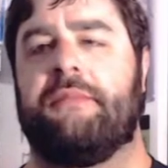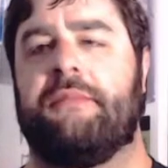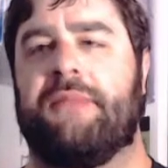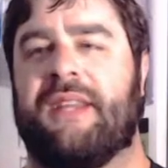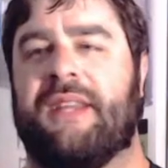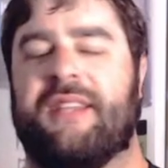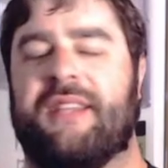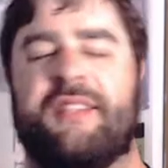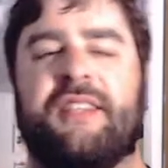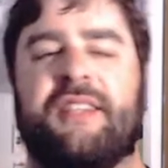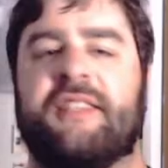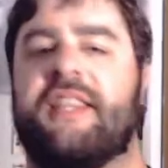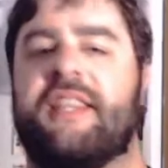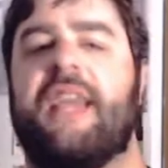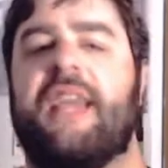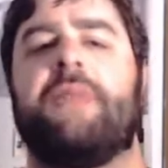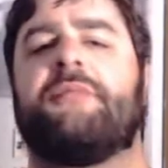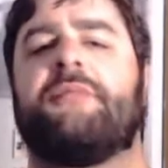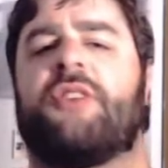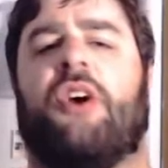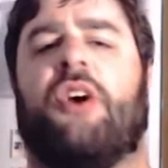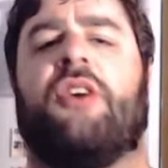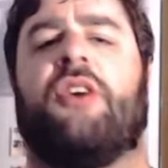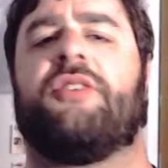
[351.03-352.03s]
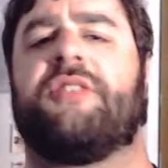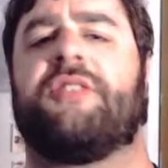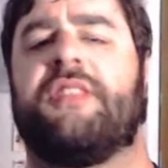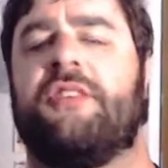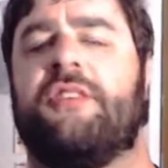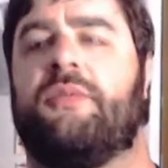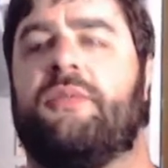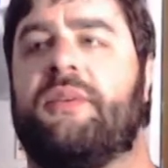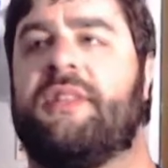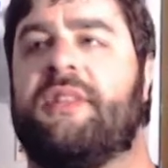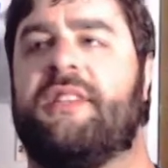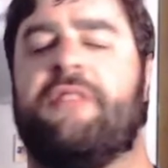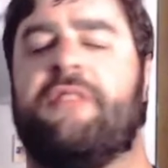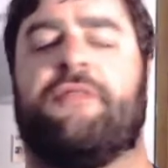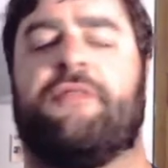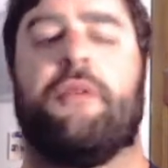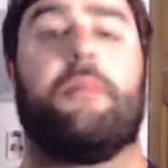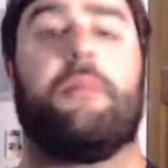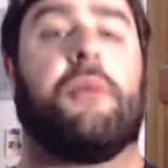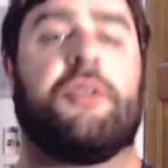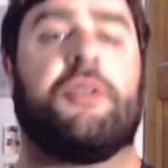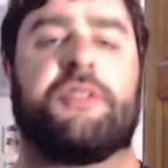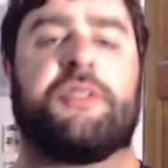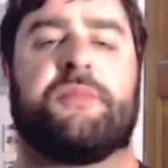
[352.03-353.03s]
because these games all deal with different
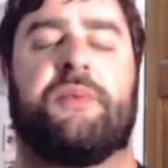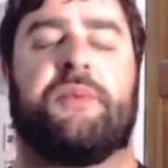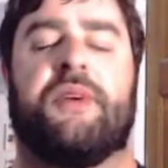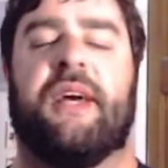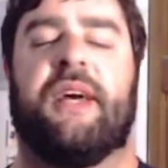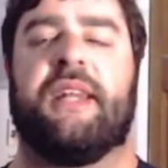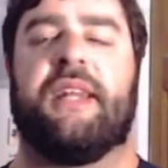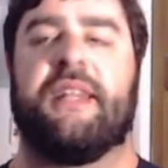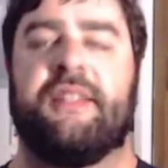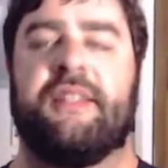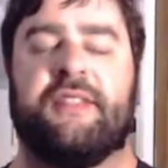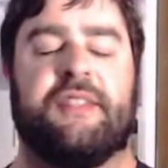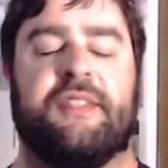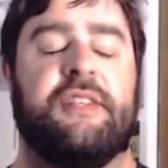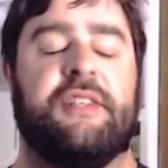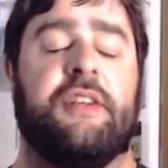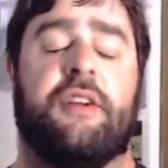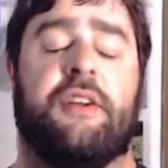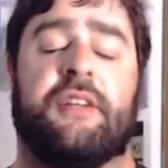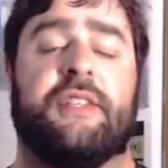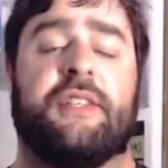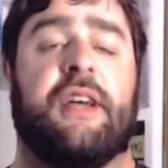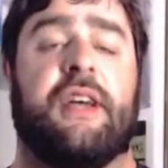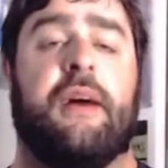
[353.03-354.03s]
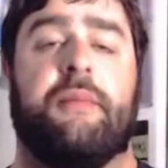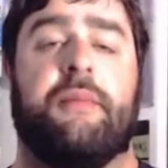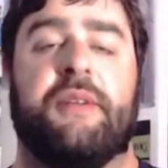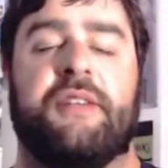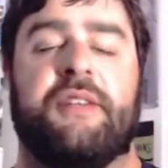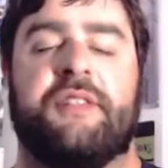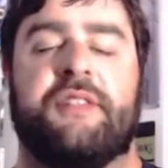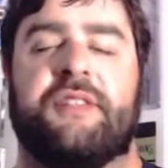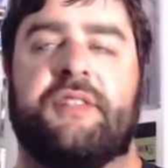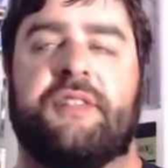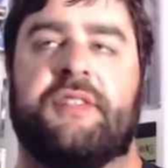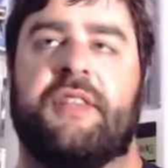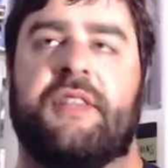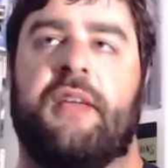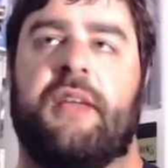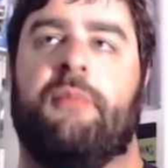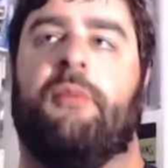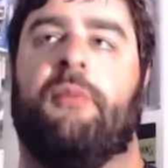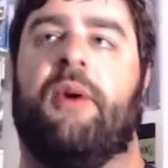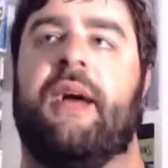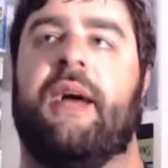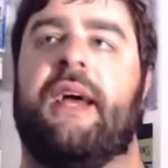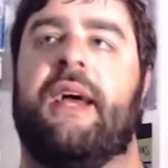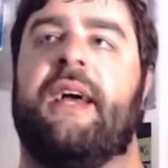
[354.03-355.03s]
multiple endings, and NieR Automata is the same
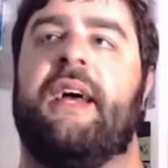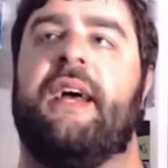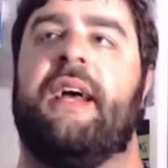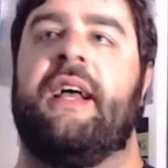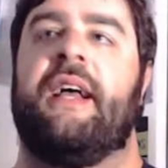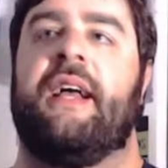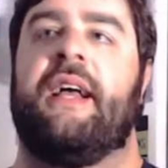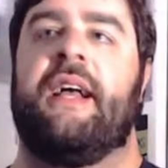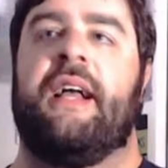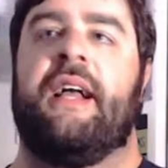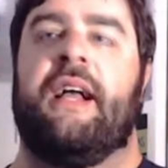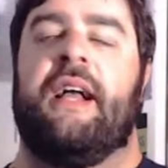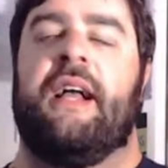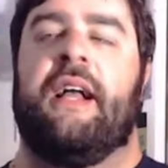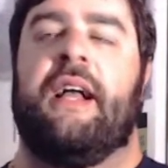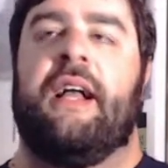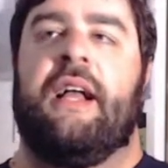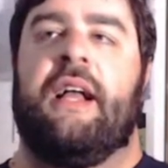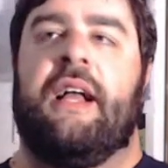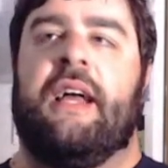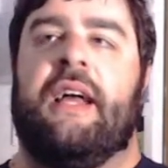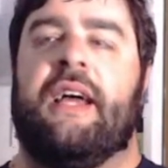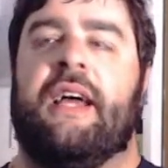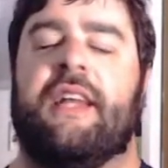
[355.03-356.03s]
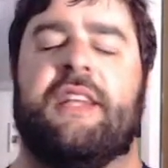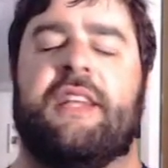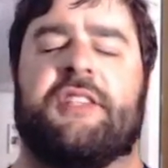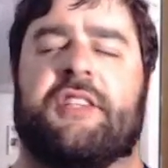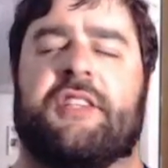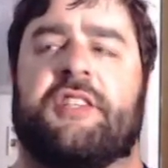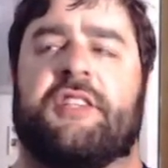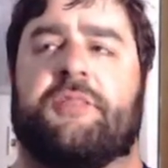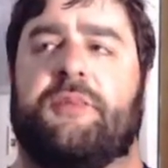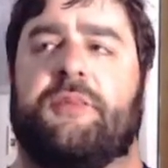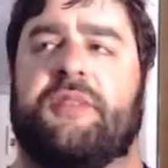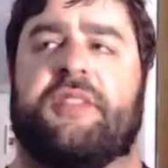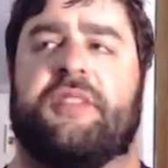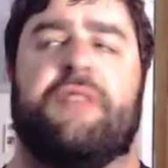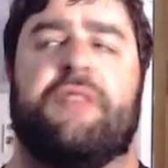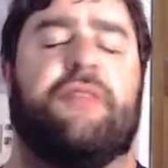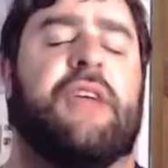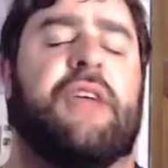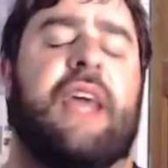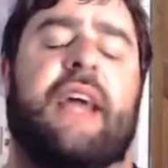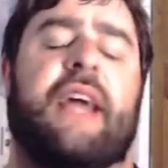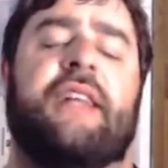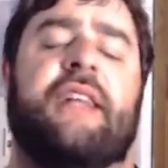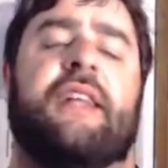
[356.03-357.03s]
way. It is a
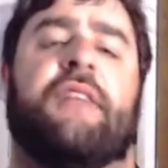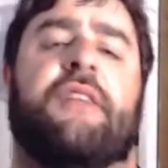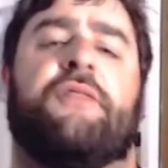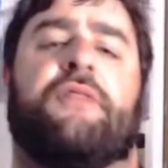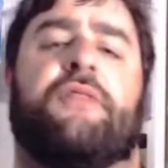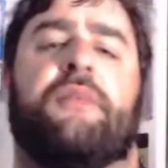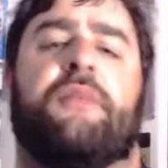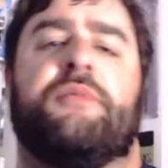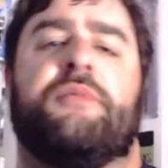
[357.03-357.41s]
specific ending from